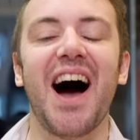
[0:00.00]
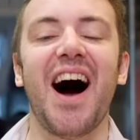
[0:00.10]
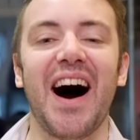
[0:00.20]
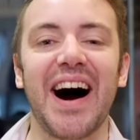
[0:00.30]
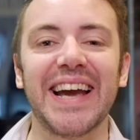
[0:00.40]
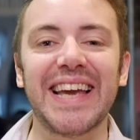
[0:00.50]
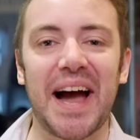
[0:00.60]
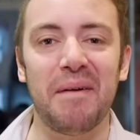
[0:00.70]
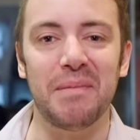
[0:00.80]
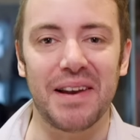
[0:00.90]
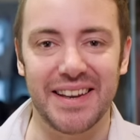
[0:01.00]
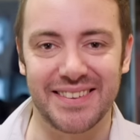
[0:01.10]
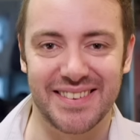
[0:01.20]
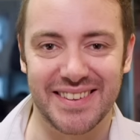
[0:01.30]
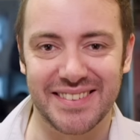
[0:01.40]
I am
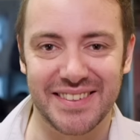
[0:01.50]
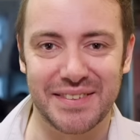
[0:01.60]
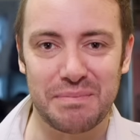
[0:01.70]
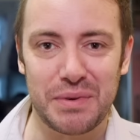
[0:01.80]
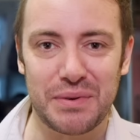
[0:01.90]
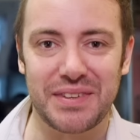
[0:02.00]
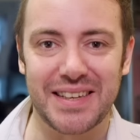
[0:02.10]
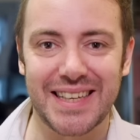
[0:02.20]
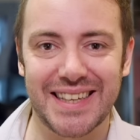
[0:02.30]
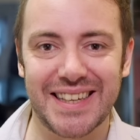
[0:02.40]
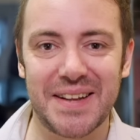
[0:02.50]
listening to some music.